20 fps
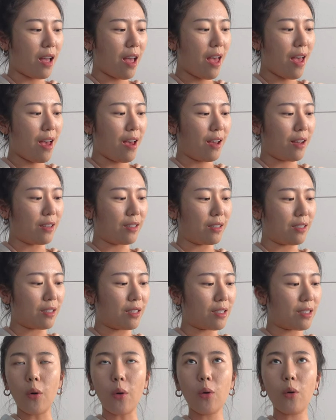and
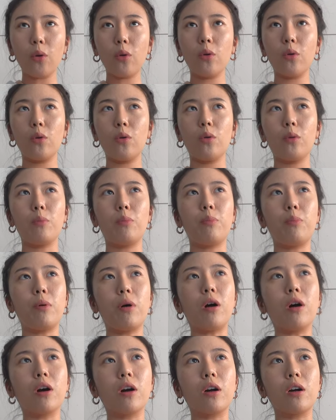the whole
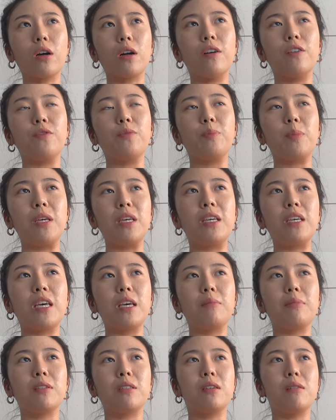part of being
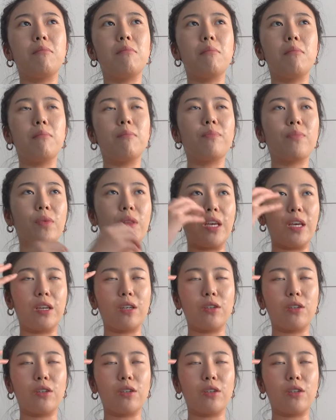able to like